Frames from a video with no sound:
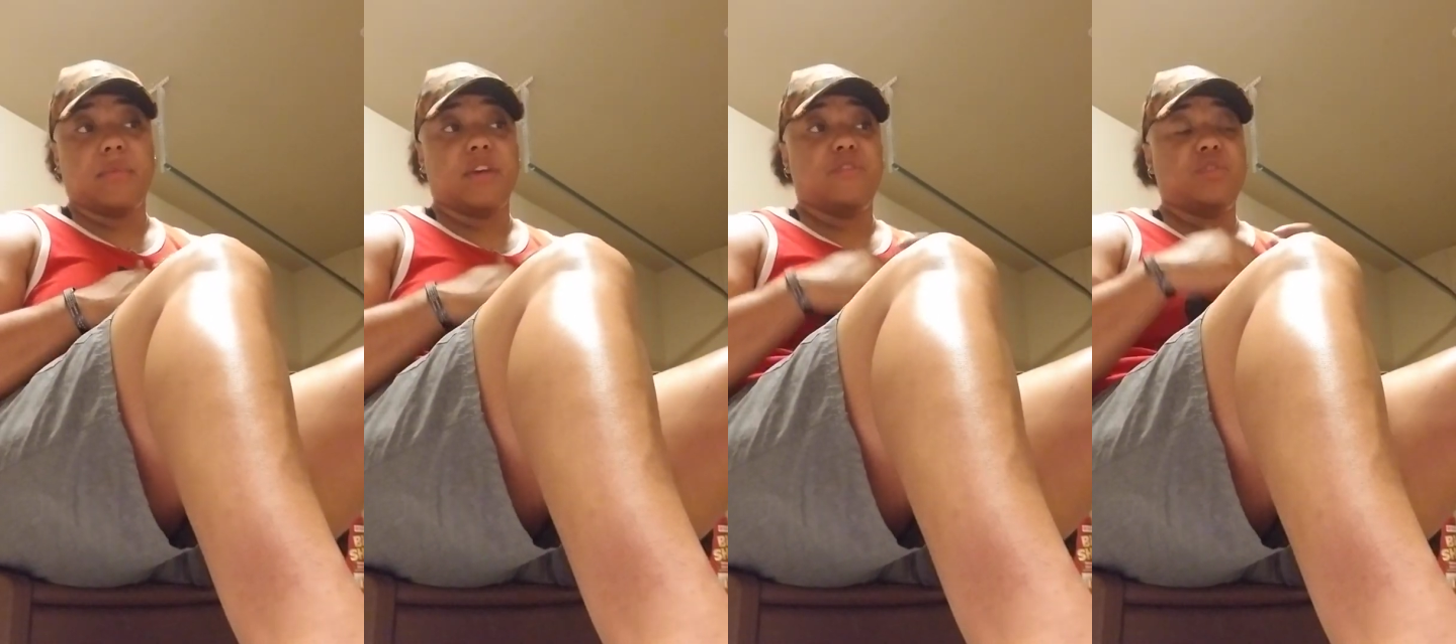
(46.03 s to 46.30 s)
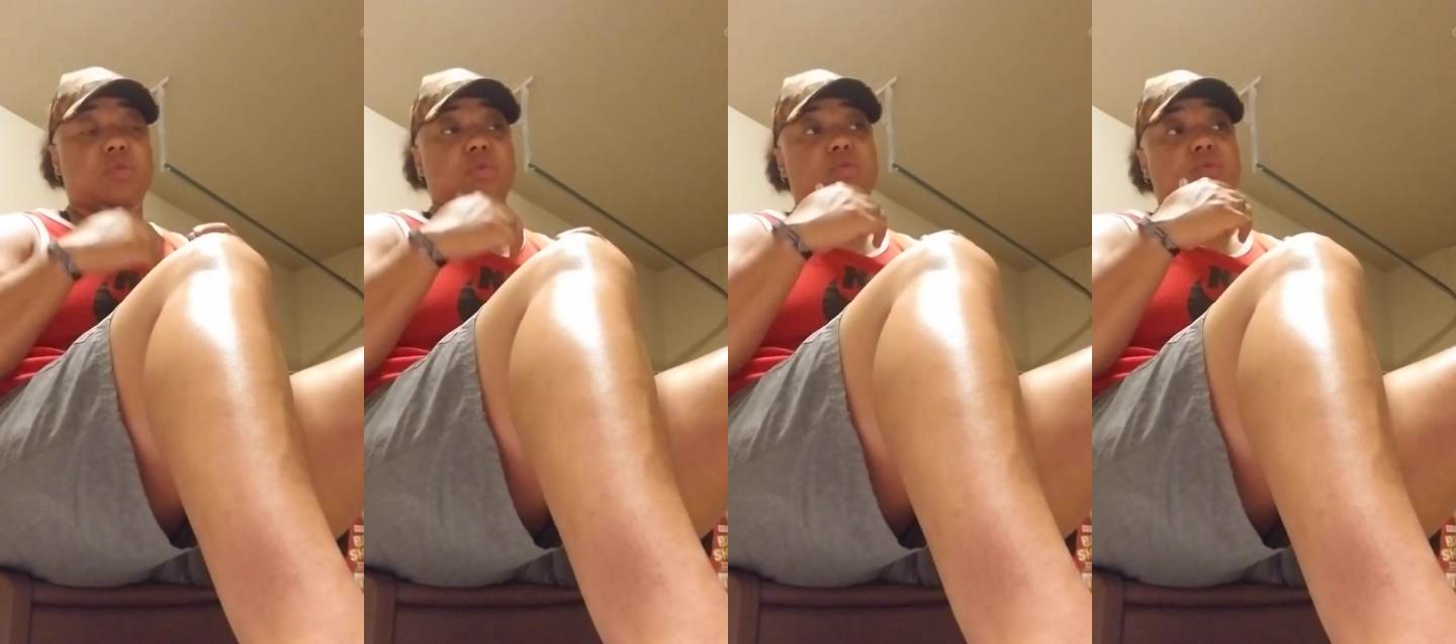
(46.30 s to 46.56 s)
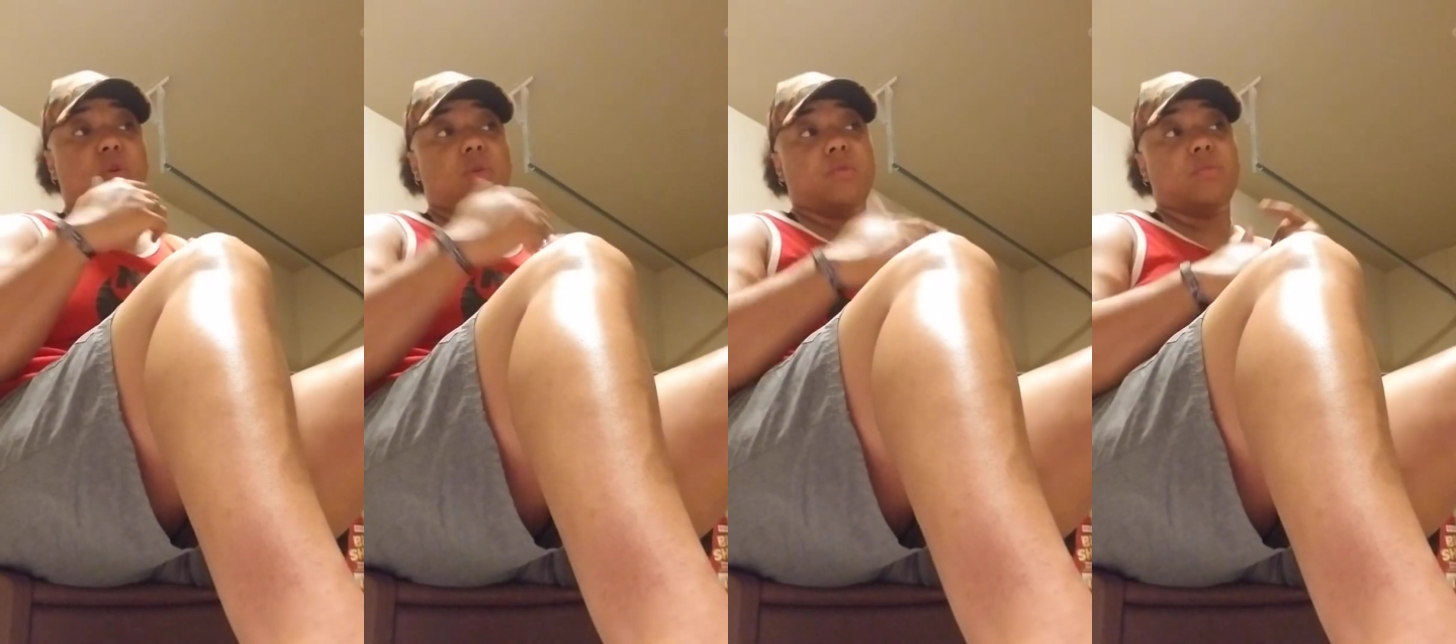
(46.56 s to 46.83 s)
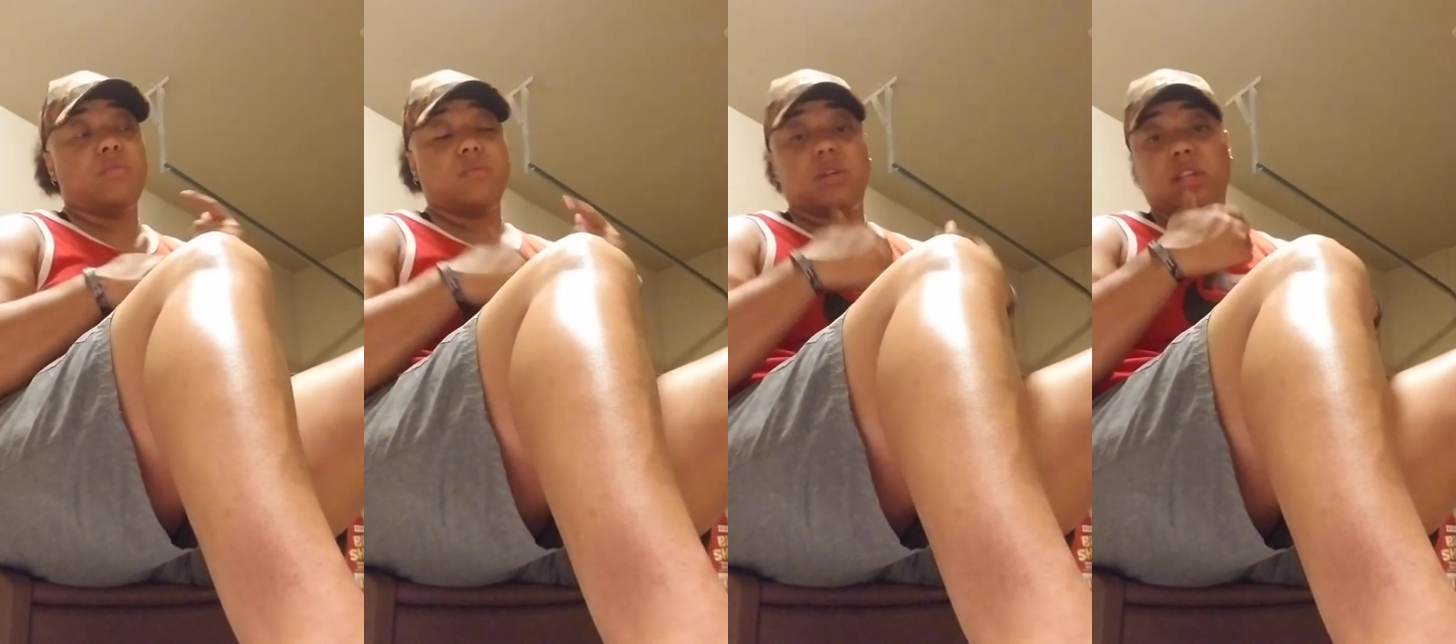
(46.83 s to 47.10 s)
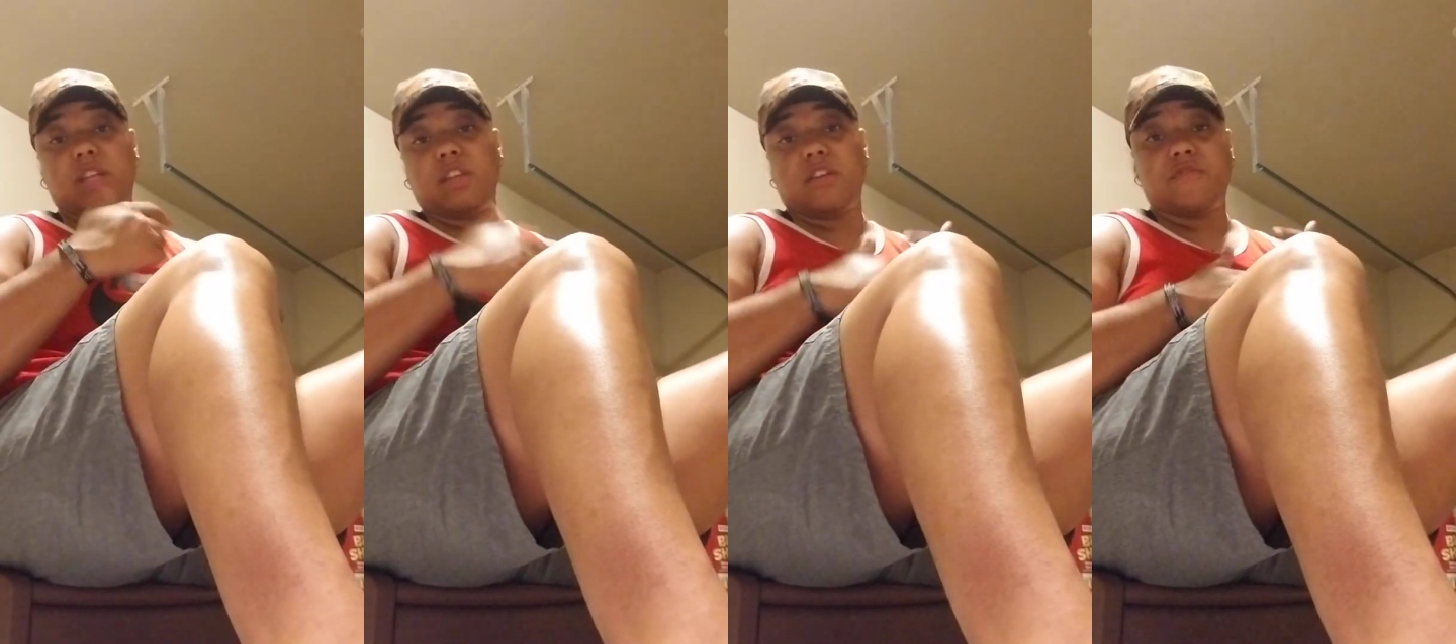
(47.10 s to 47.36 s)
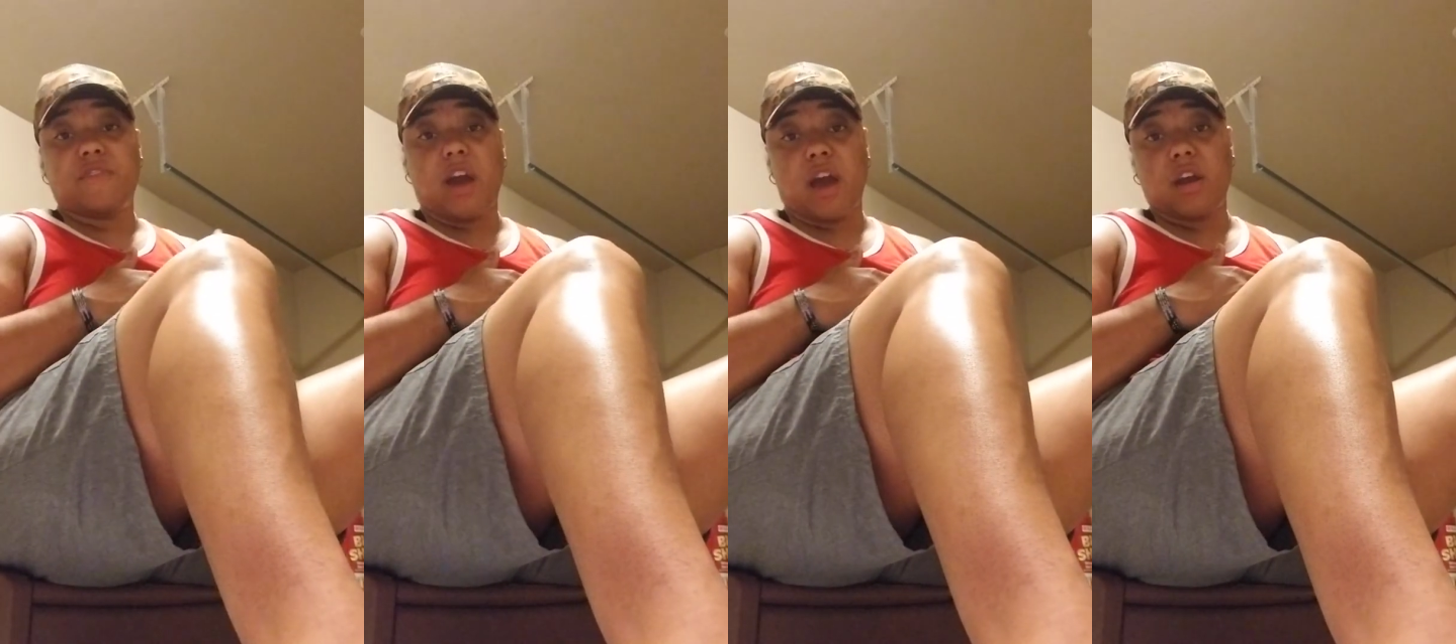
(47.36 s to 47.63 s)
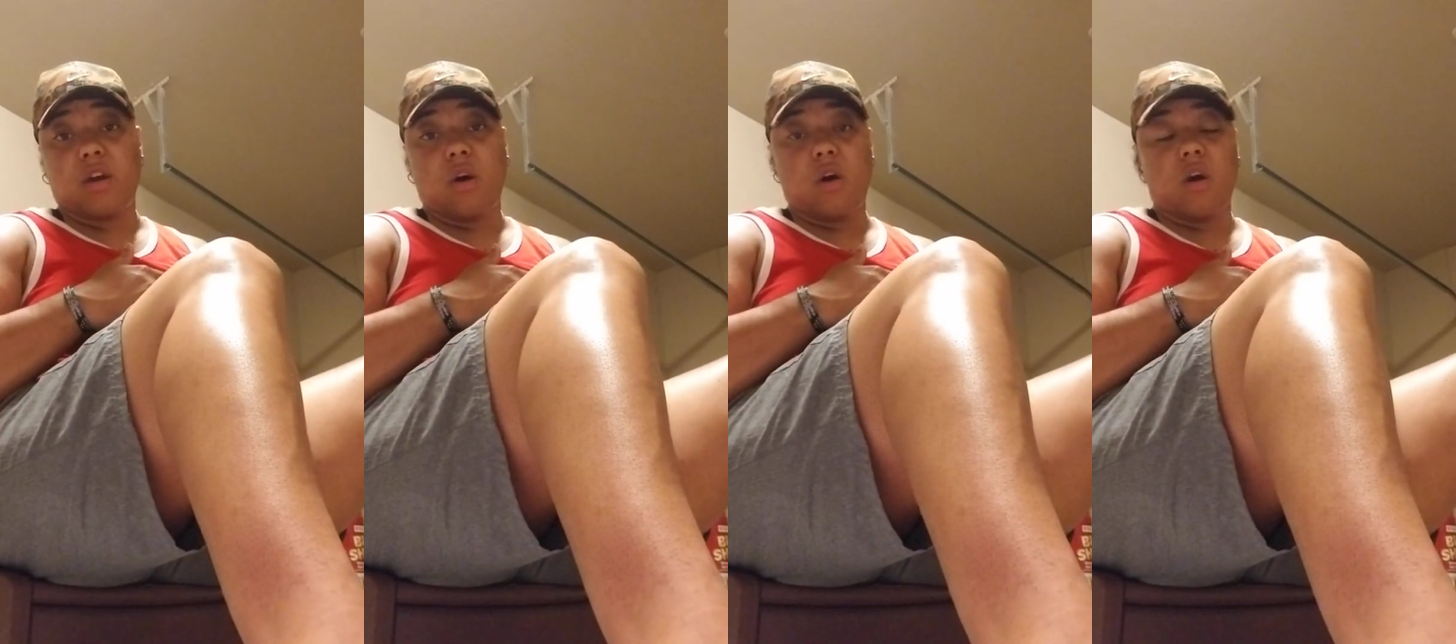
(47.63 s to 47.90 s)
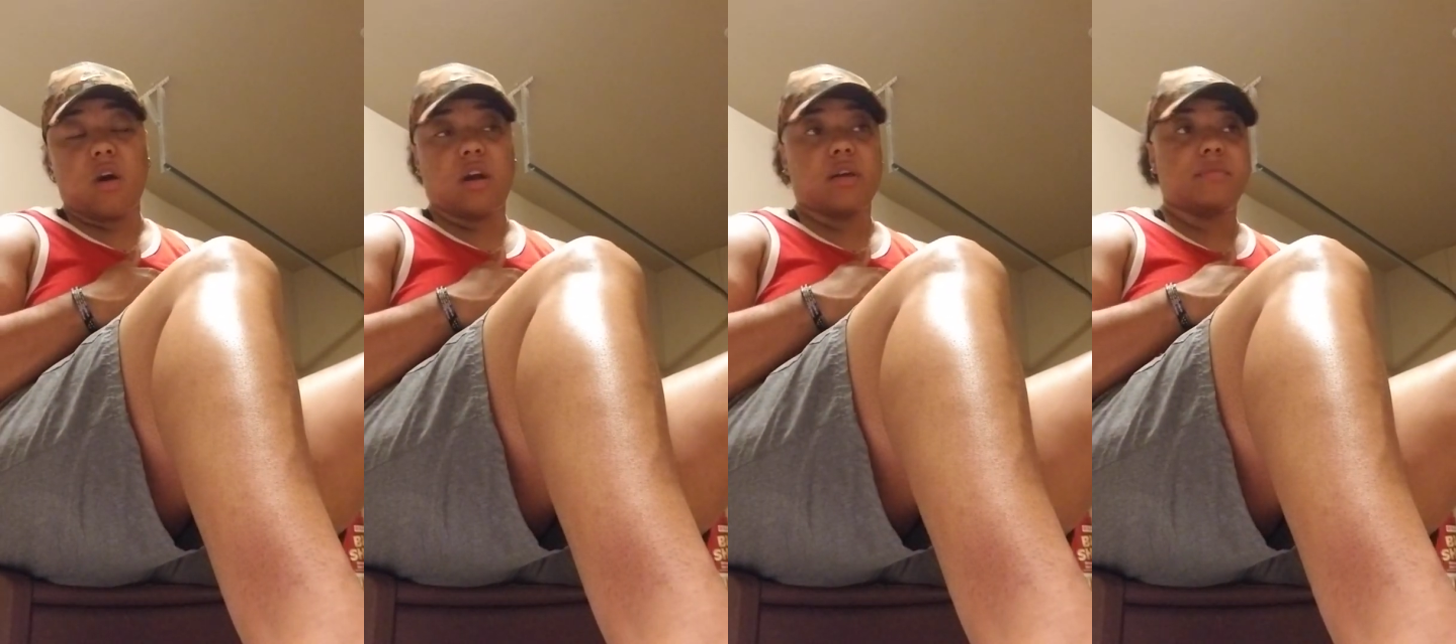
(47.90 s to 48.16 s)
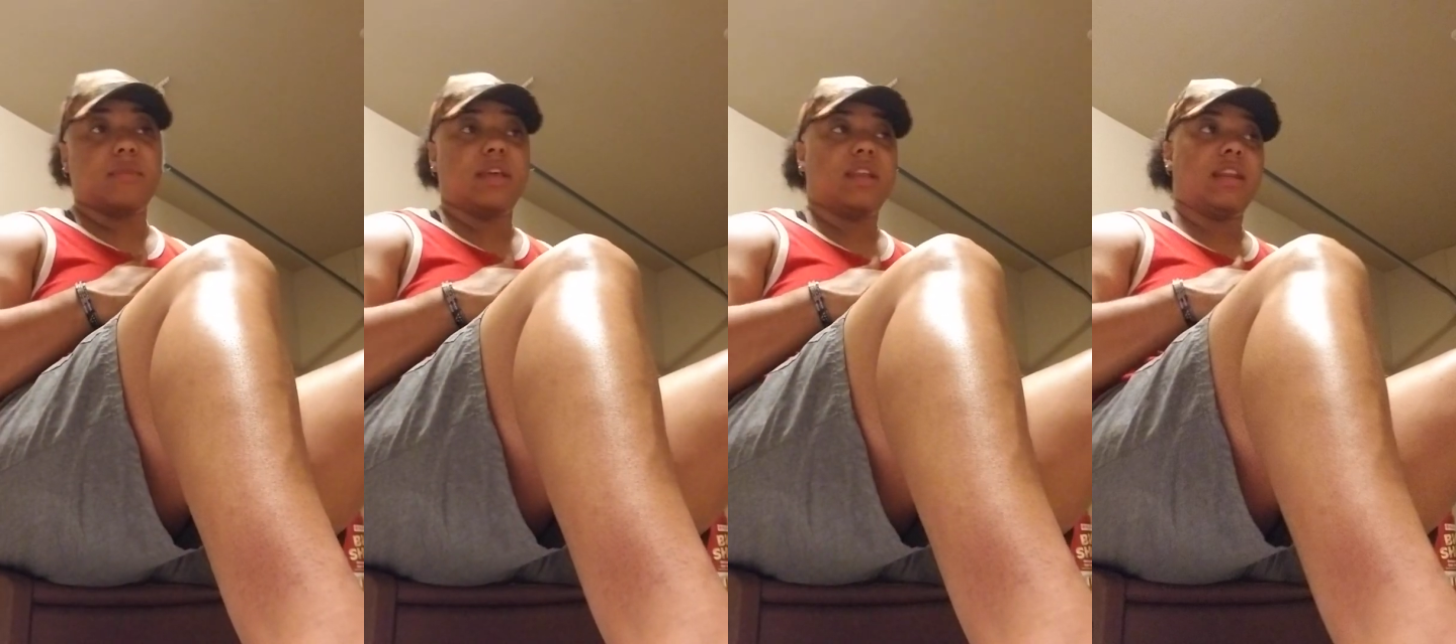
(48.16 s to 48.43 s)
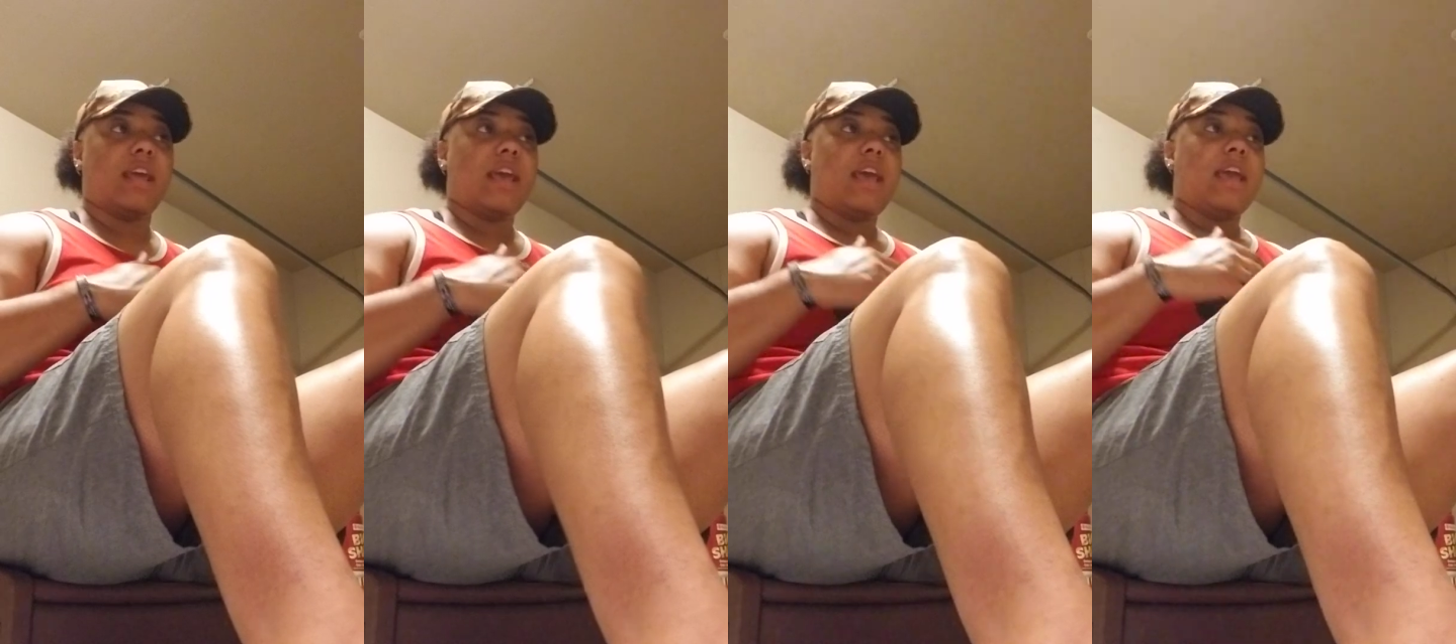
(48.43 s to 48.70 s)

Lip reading: If you don't clean your firearm, then